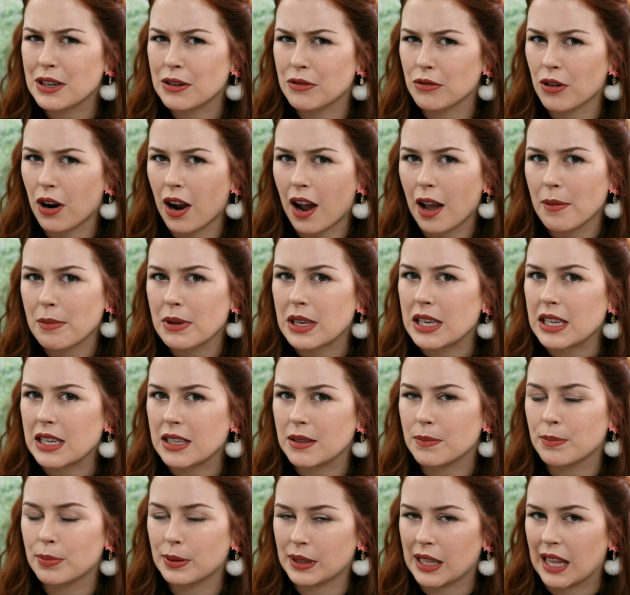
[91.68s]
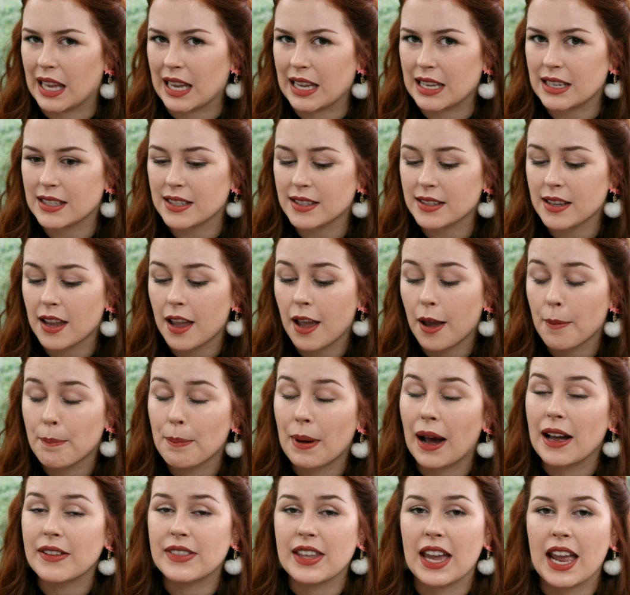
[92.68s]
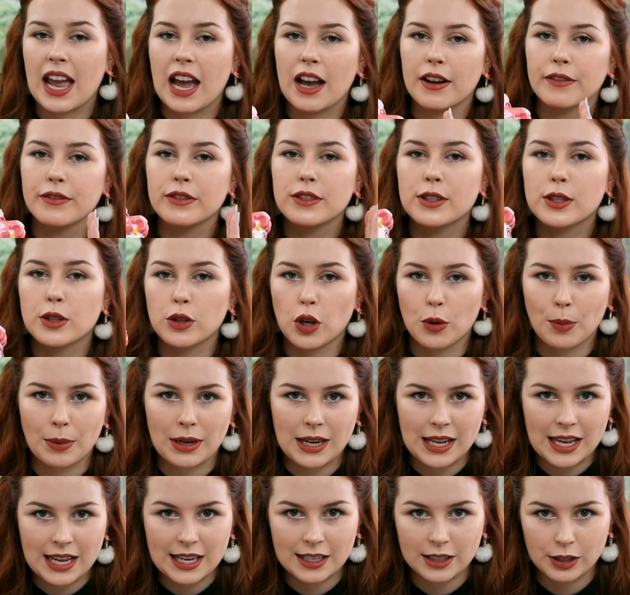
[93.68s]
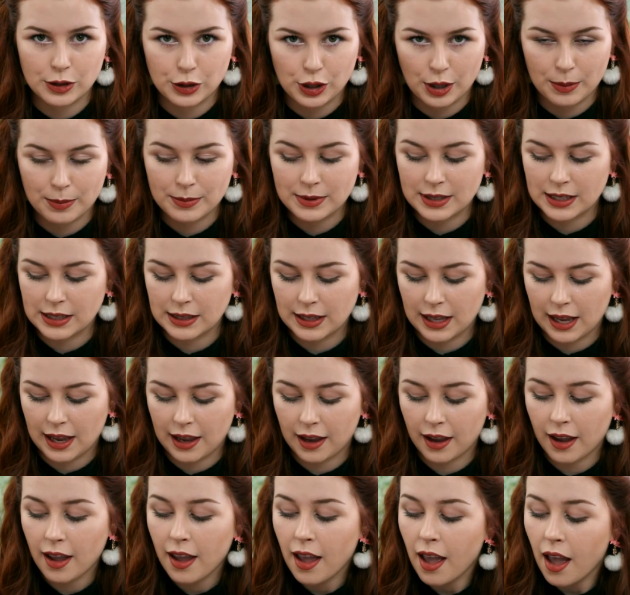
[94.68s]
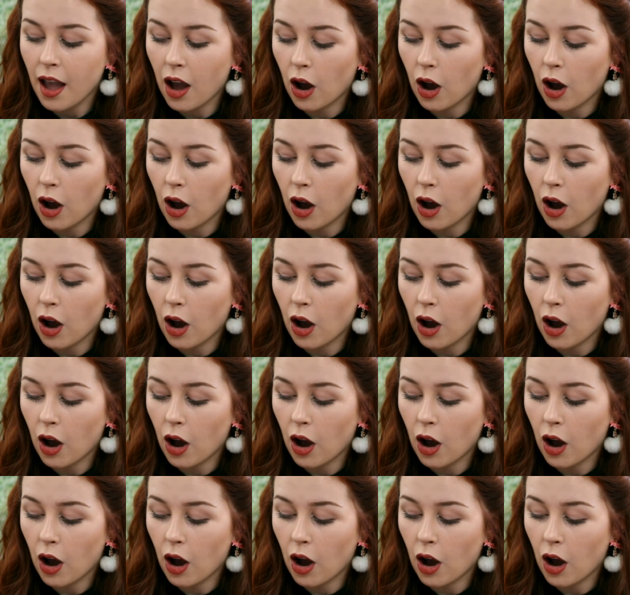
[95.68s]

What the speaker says: grimy place, but they have so many hidden gems in there.